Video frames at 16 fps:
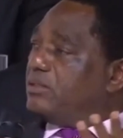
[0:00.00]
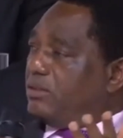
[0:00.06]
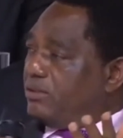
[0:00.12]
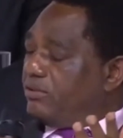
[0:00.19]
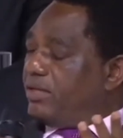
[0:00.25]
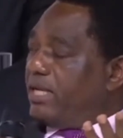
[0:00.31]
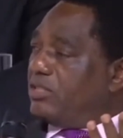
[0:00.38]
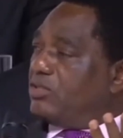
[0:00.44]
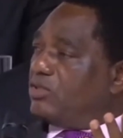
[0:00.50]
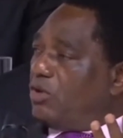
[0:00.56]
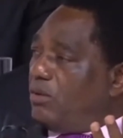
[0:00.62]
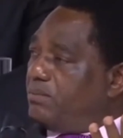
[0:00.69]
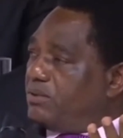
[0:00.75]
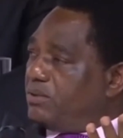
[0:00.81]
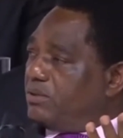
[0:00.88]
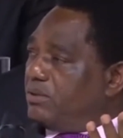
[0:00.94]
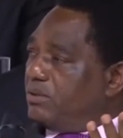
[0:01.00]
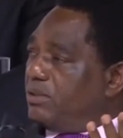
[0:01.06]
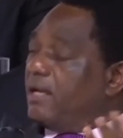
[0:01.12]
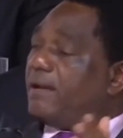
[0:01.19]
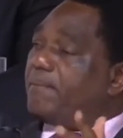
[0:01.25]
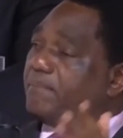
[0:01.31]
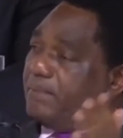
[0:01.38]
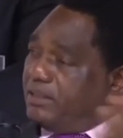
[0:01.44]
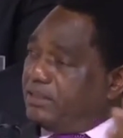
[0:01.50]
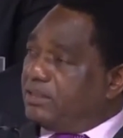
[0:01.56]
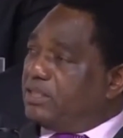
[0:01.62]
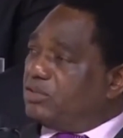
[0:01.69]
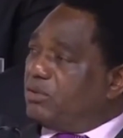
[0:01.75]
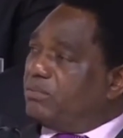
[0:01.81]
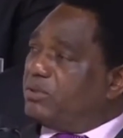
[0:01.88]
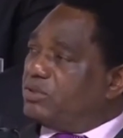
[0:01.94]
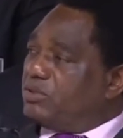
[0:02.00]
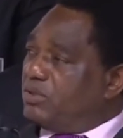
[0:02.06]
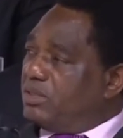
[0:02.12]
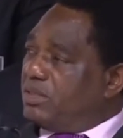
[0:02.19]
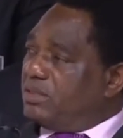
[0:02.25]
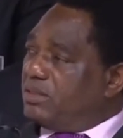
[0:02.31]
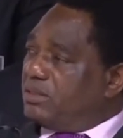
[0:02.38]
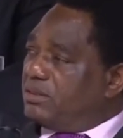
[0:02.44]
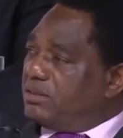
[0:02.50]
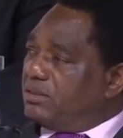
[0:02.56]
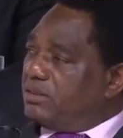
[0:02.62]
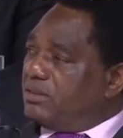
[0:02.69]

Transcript: create jobs, business opportunities